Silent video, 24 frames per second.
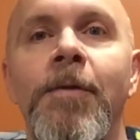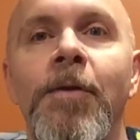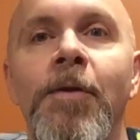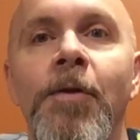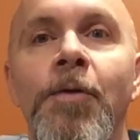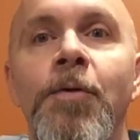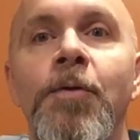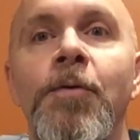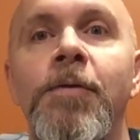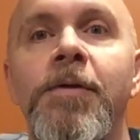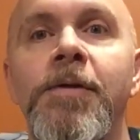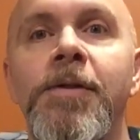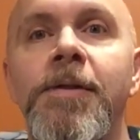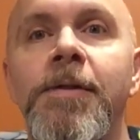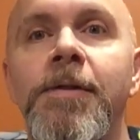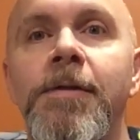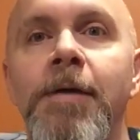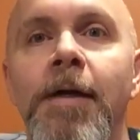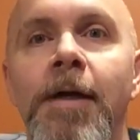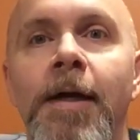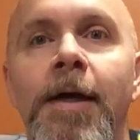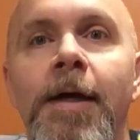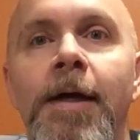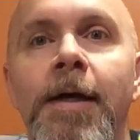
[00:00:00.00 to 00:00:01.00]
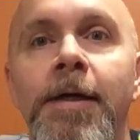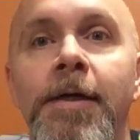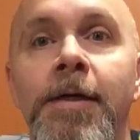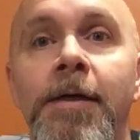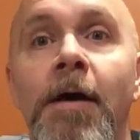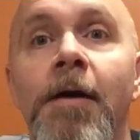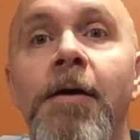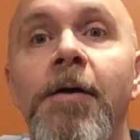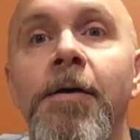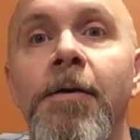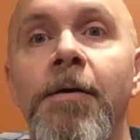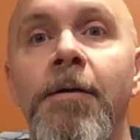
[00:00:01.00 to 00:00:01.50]
Luke's
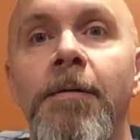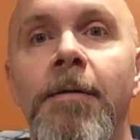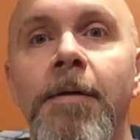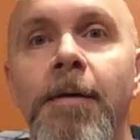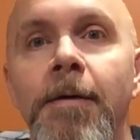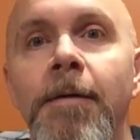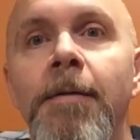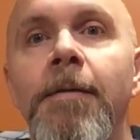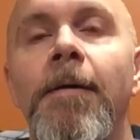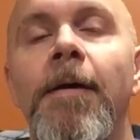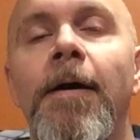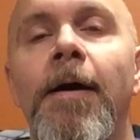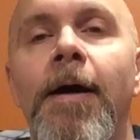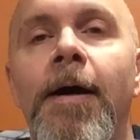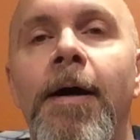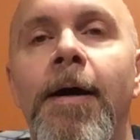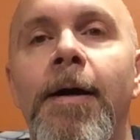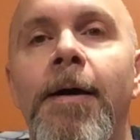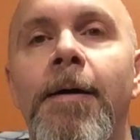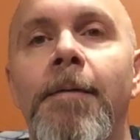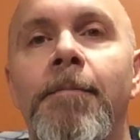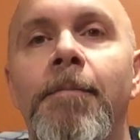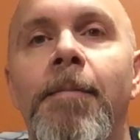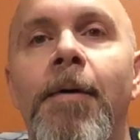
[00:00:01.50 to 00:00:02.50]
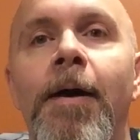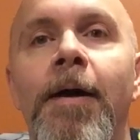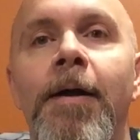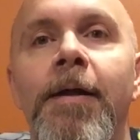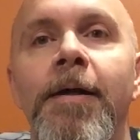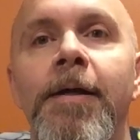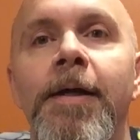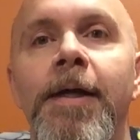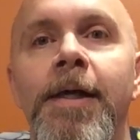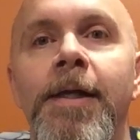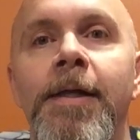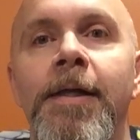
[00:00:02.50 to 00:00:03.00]
gunner
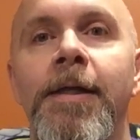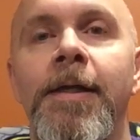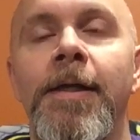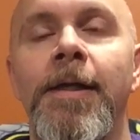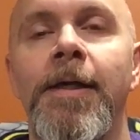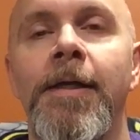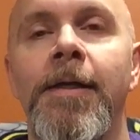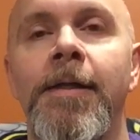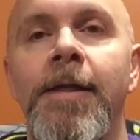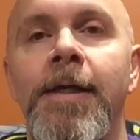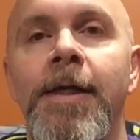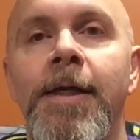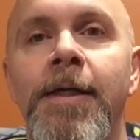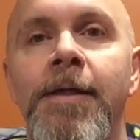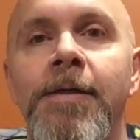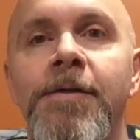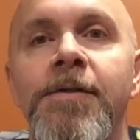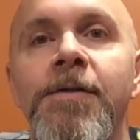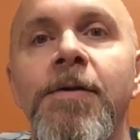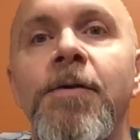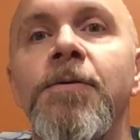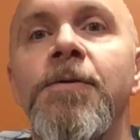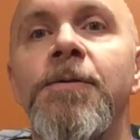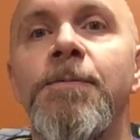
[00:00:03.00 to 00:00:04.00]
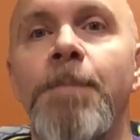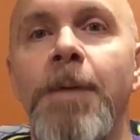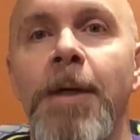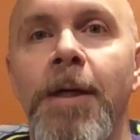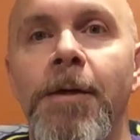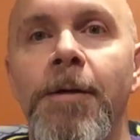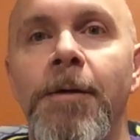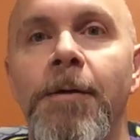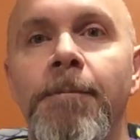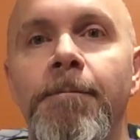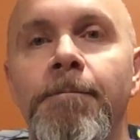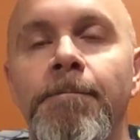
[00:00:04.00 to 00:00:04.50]
pilot in the
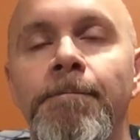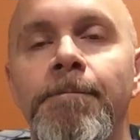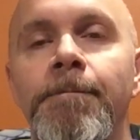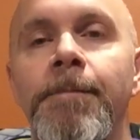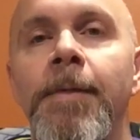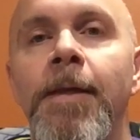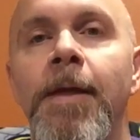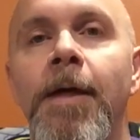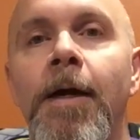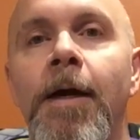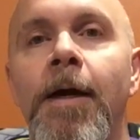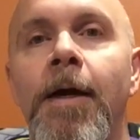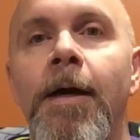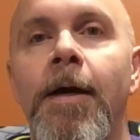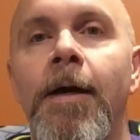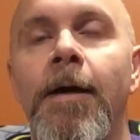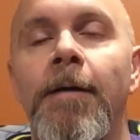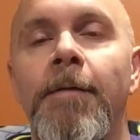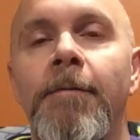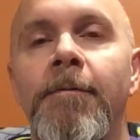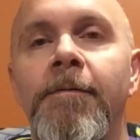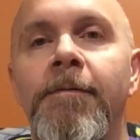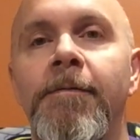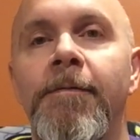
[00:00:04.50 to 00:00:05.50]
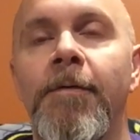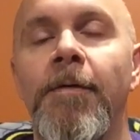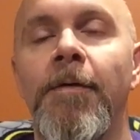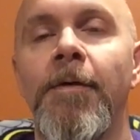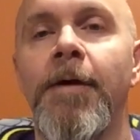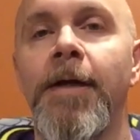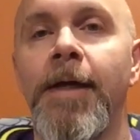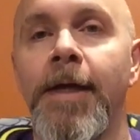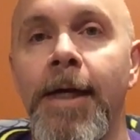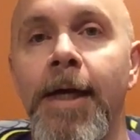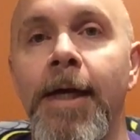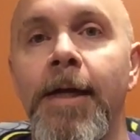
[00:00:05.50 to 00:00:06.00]
Snowspeeder. For
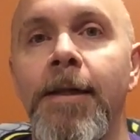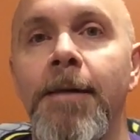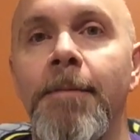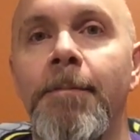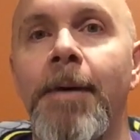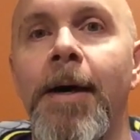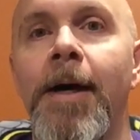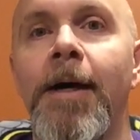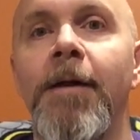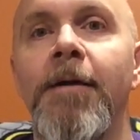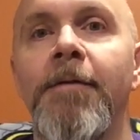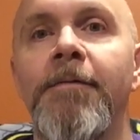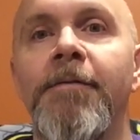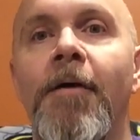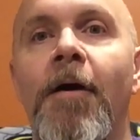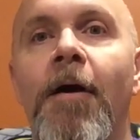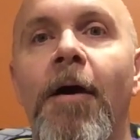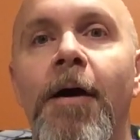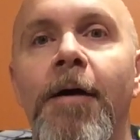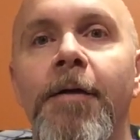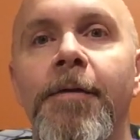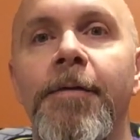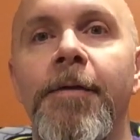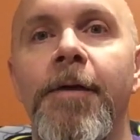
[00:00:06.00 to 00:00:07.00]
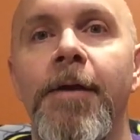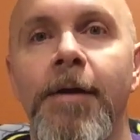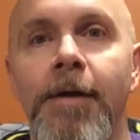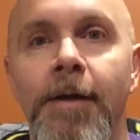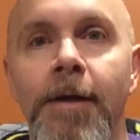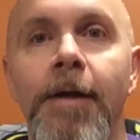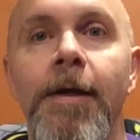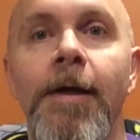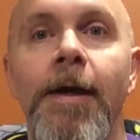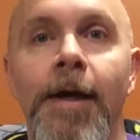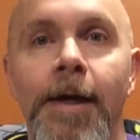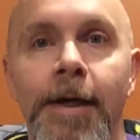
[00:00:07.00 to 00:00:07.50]
again the Battle of Hoth,
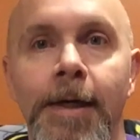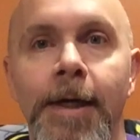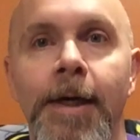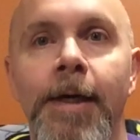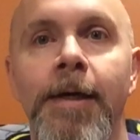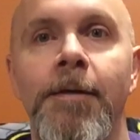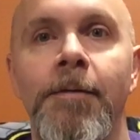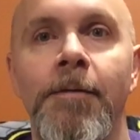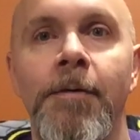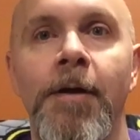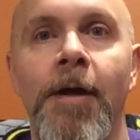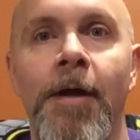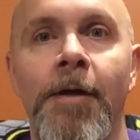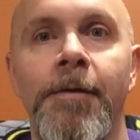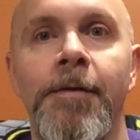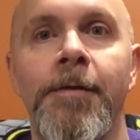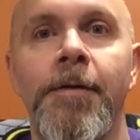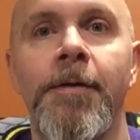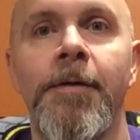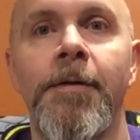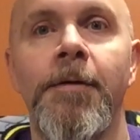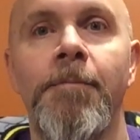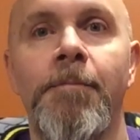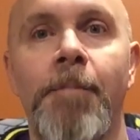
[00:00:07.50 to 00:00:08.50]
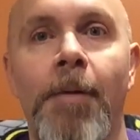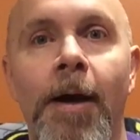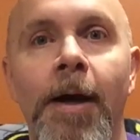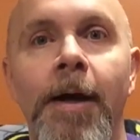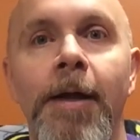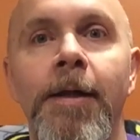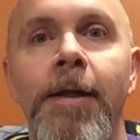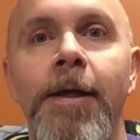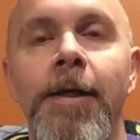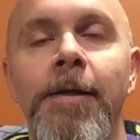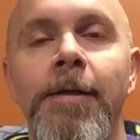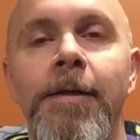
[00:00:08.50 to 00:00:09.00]
again another
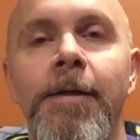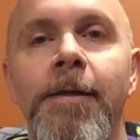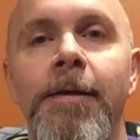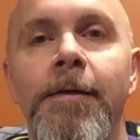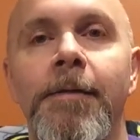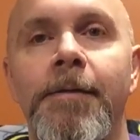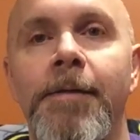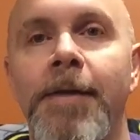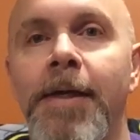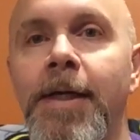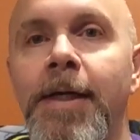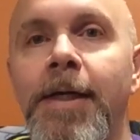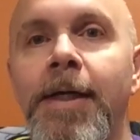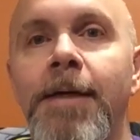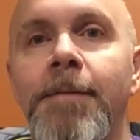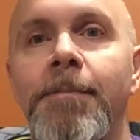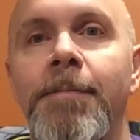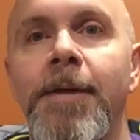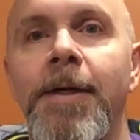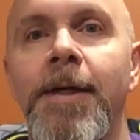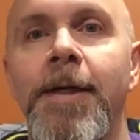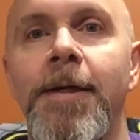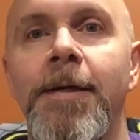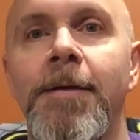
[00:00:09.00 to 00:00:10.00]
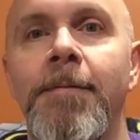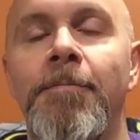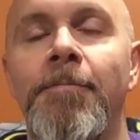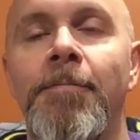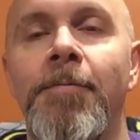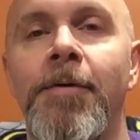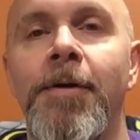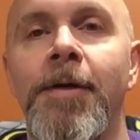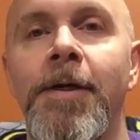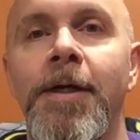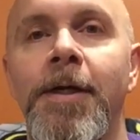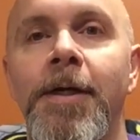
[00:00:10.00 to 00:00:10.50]
pilot. Think he'd be
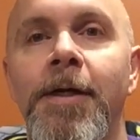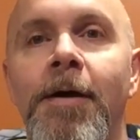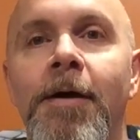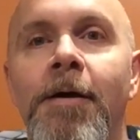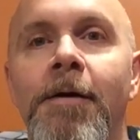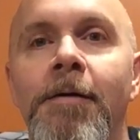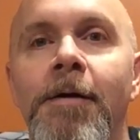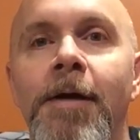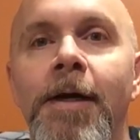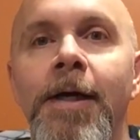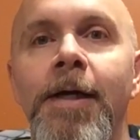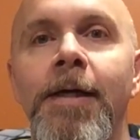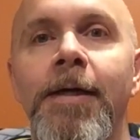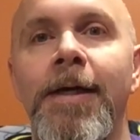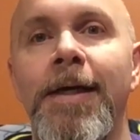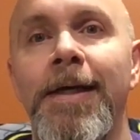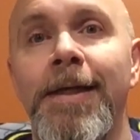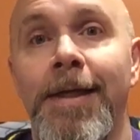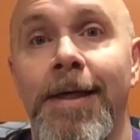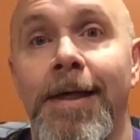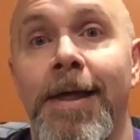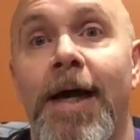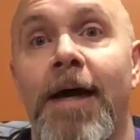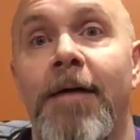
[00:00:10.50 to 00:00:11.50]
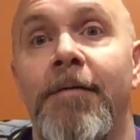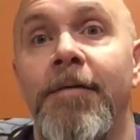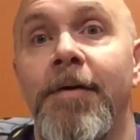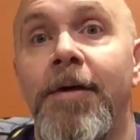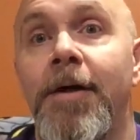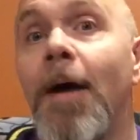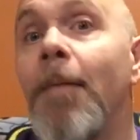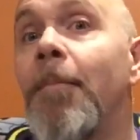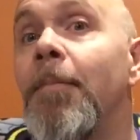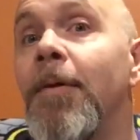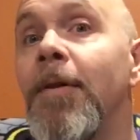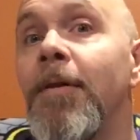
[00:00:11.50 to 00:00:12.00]
pretty all right. He did have a
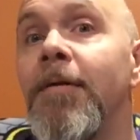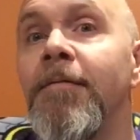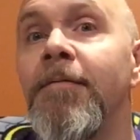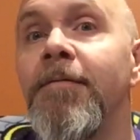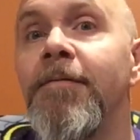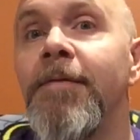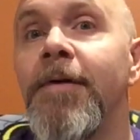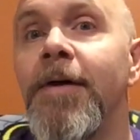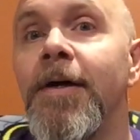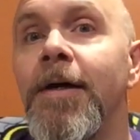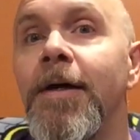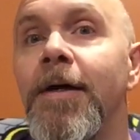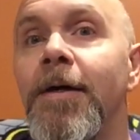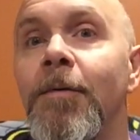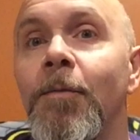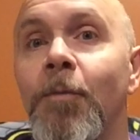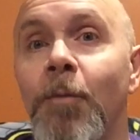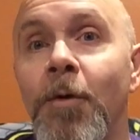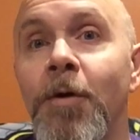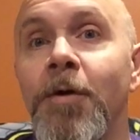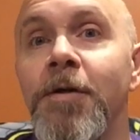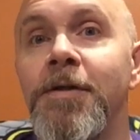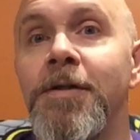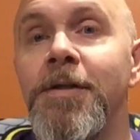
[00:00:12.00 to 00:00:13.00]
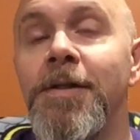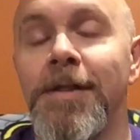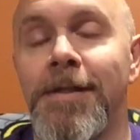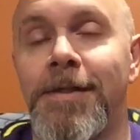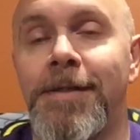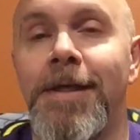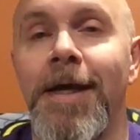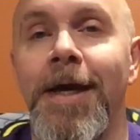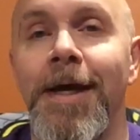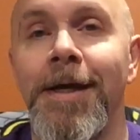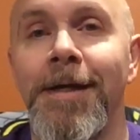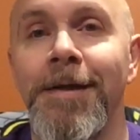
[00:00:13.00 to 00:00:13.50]
couple of words to
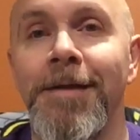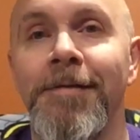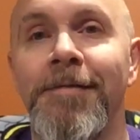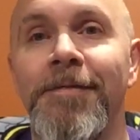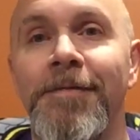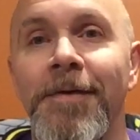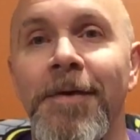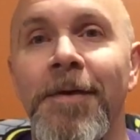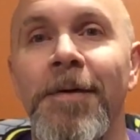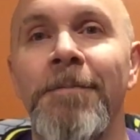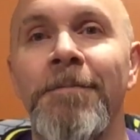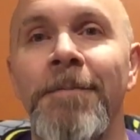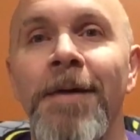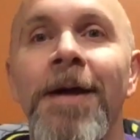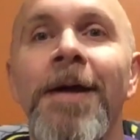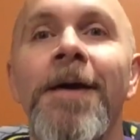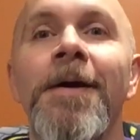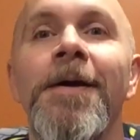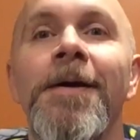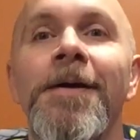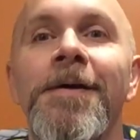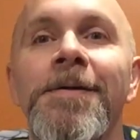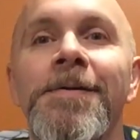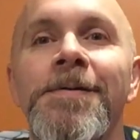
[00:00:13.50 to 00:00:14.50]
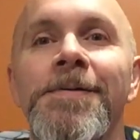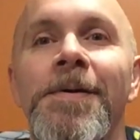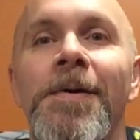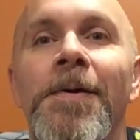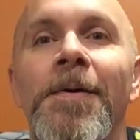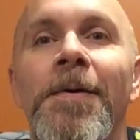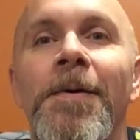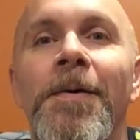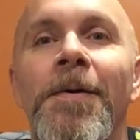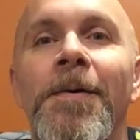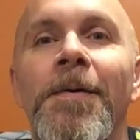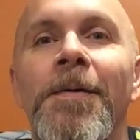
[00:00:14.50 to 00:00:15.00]
say in the film,
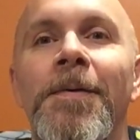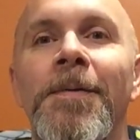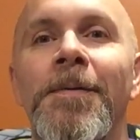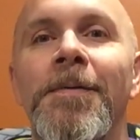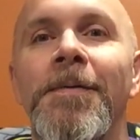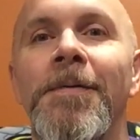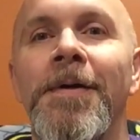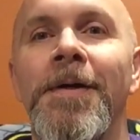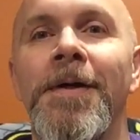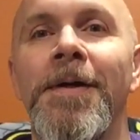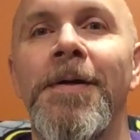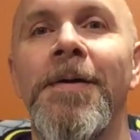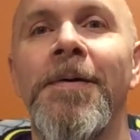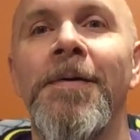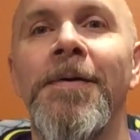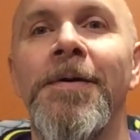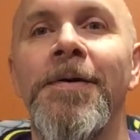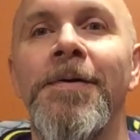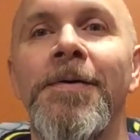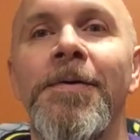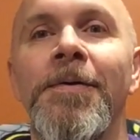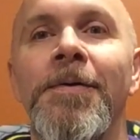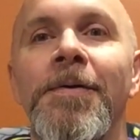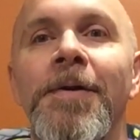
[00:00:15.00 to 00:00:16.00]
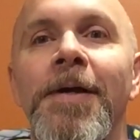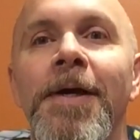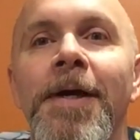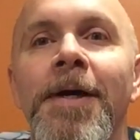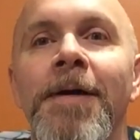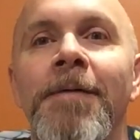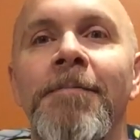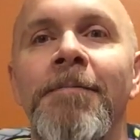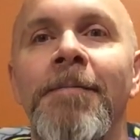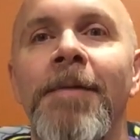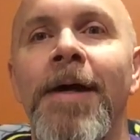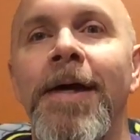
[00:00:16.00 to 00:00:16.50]
so you know, include
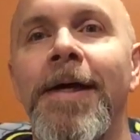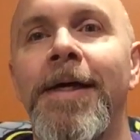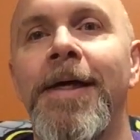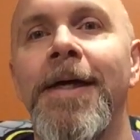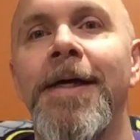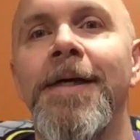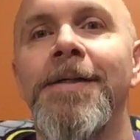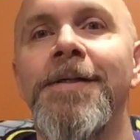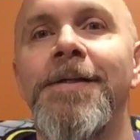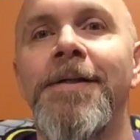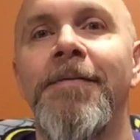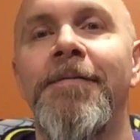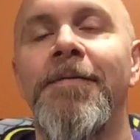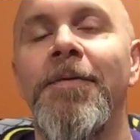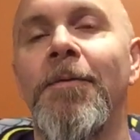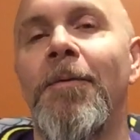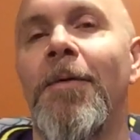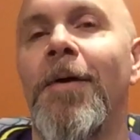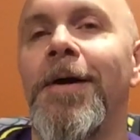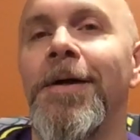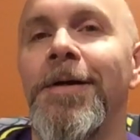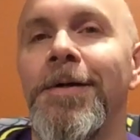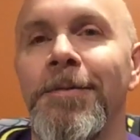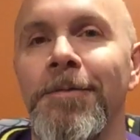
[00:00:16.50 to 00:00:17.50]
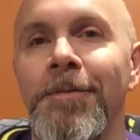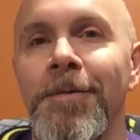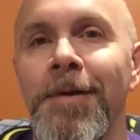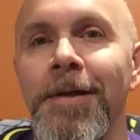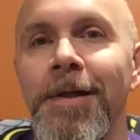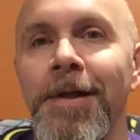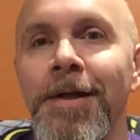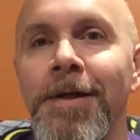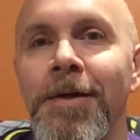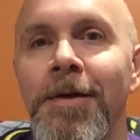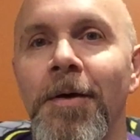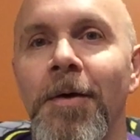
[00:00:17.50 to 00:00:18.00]
him. I guess if you wanted to
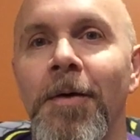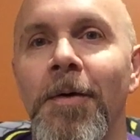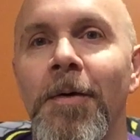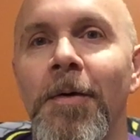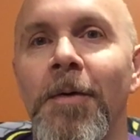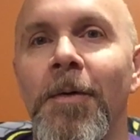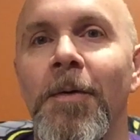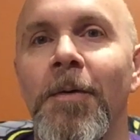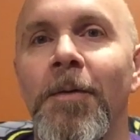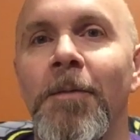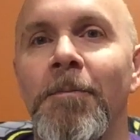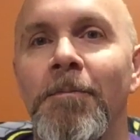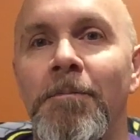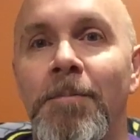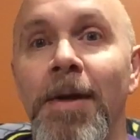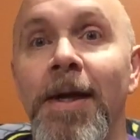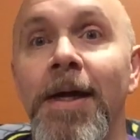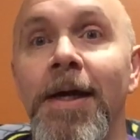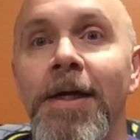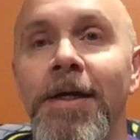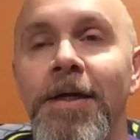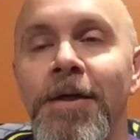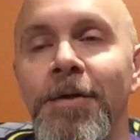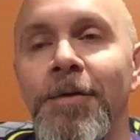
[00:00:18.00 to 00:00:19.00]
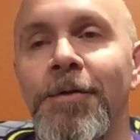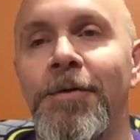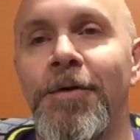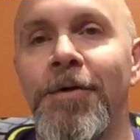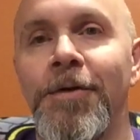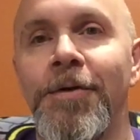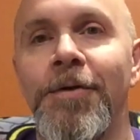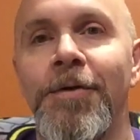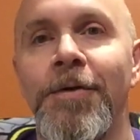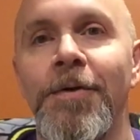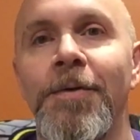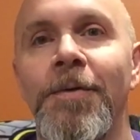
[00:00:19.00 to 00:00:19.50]
really go big, you
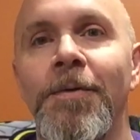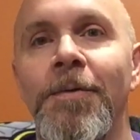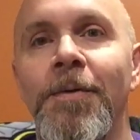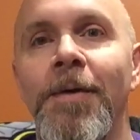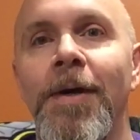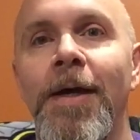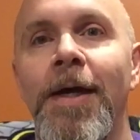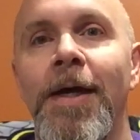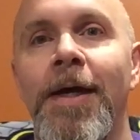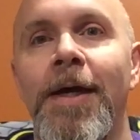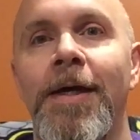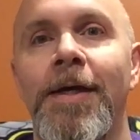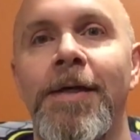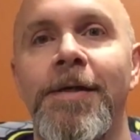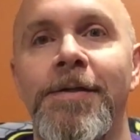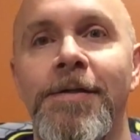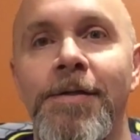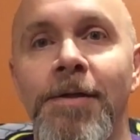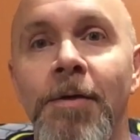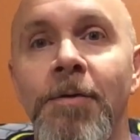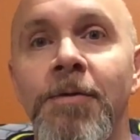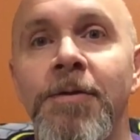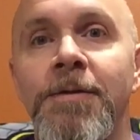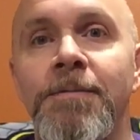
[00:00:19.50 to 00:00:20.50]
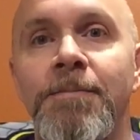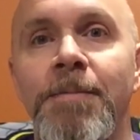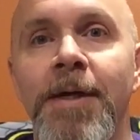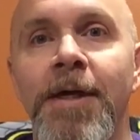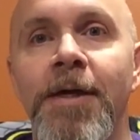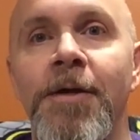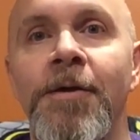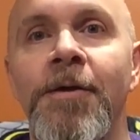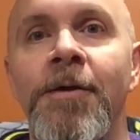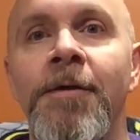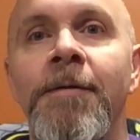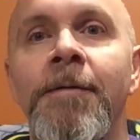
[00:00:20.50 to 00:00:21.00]
could do a
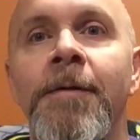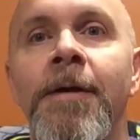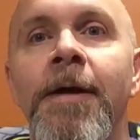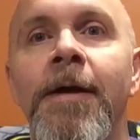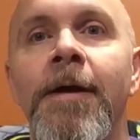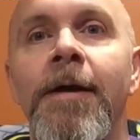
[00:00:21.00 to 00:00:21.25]
Snowspeeder